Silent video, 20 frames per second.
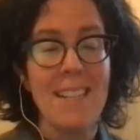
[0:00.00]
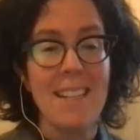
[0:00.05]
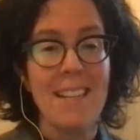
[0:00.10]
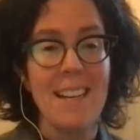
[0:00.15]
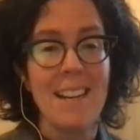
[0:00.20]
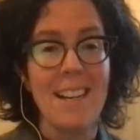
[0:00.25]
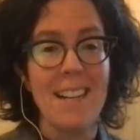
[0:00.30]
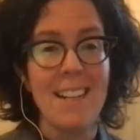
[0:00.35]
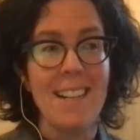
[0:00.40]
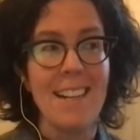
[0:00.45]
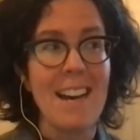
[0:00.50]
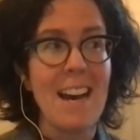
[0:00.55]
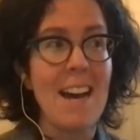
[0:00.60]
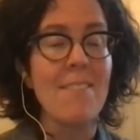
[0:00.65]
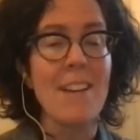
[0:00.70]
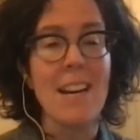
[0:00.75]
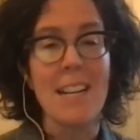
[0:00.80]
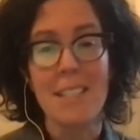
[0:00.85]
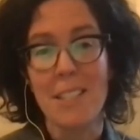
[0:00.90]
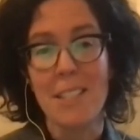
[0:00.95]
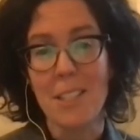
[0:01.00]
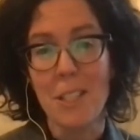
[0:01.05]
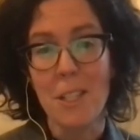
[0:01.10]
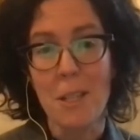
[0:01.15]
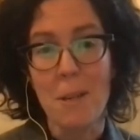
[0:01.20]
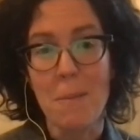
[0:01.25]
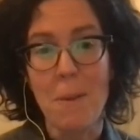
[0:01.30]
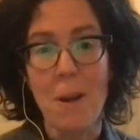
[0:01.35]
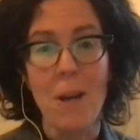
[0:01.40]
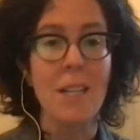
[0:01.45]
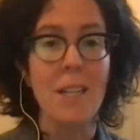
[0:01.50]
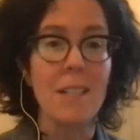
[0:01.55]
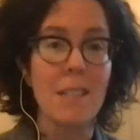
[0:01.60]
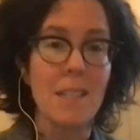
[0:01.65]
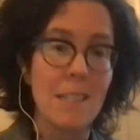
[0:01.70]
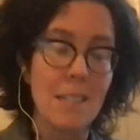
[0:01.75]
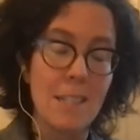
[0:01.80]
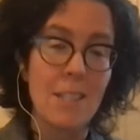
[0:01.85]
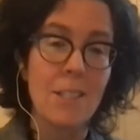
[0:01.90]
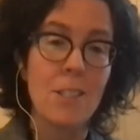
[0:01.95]
have access to the market
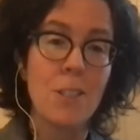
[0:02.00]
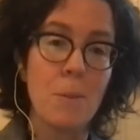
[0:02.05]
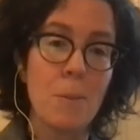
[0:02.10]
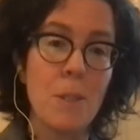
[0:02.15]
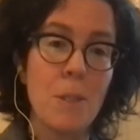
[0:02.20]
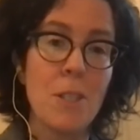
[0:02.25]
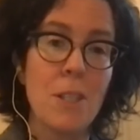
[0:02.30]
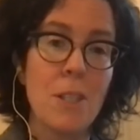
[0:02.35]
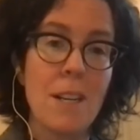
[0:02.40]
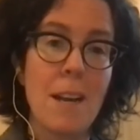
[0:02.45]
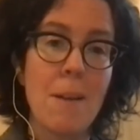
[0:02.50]
and the distribution